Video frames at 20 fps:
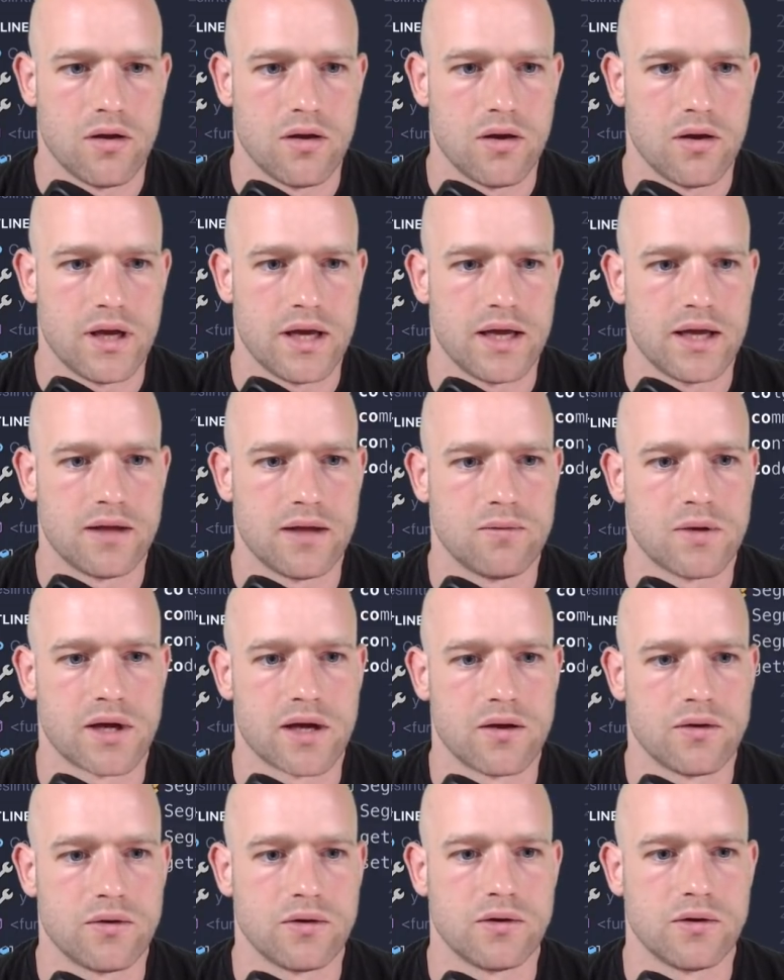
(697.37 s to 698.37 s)
And we're
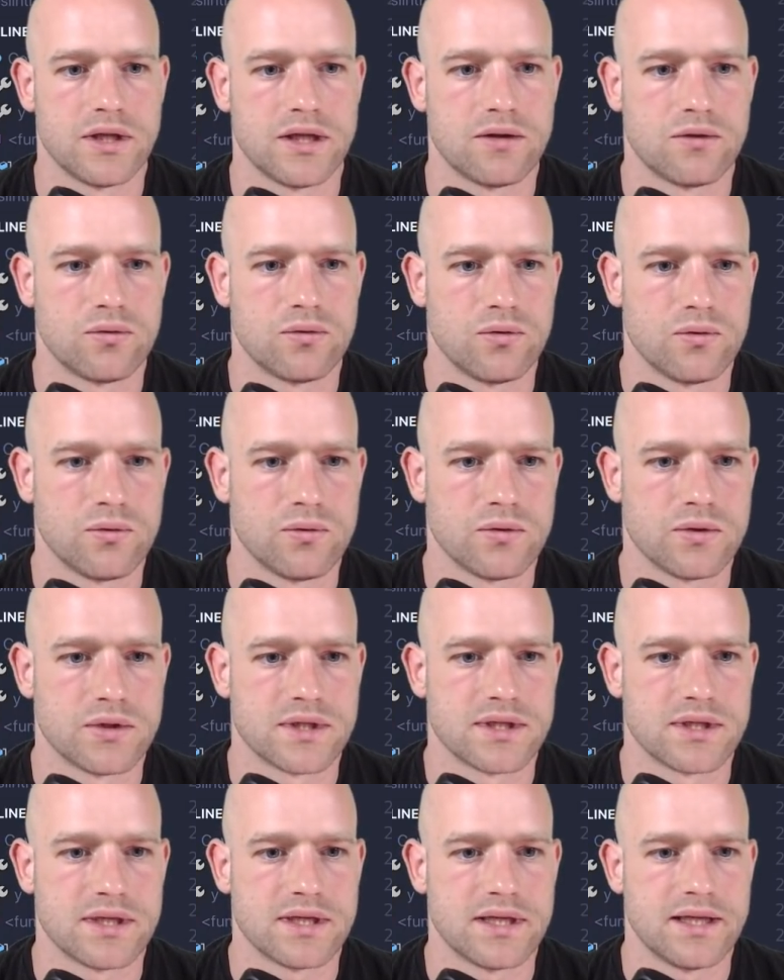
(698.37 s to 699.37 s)
gonna need to
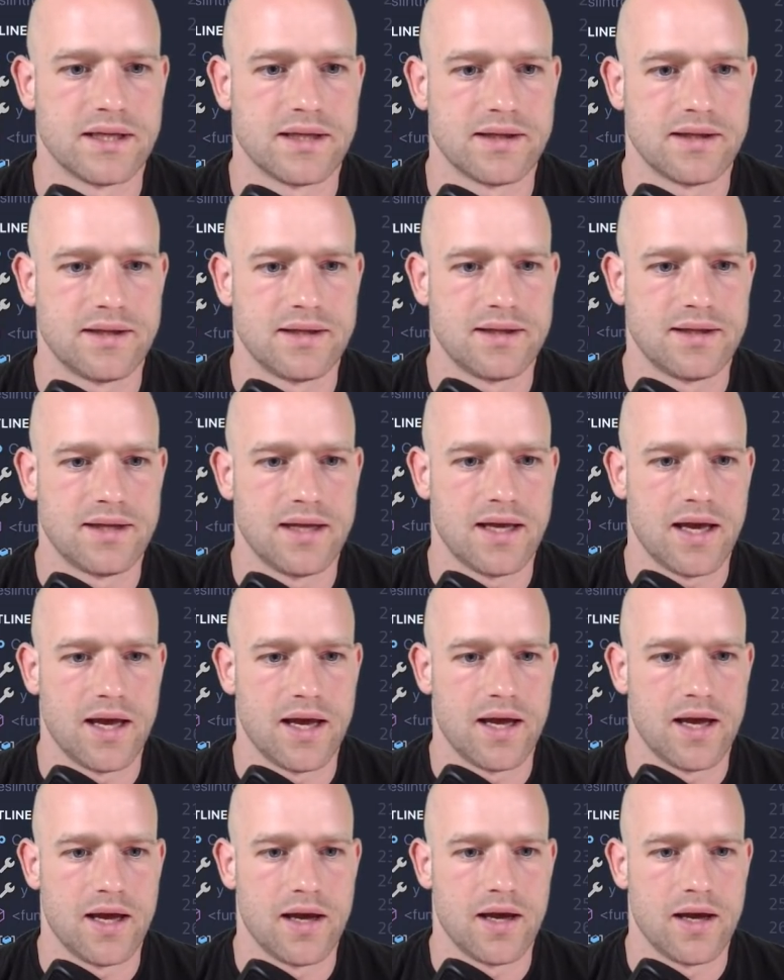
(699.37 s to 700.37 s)
use
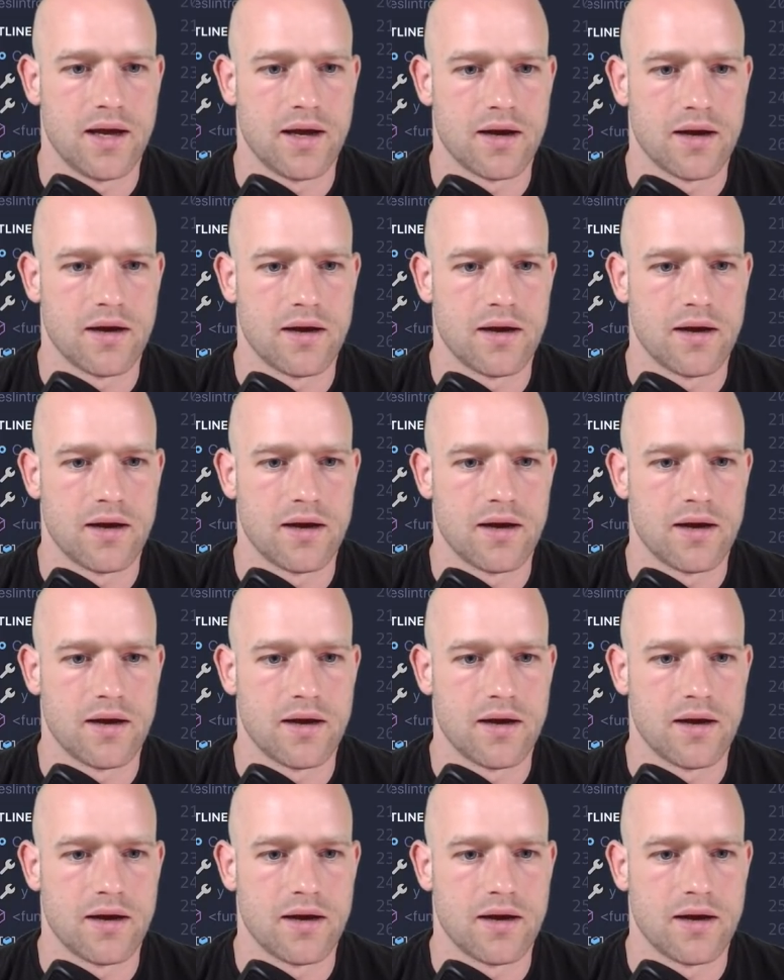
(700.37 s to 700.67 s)
interpolate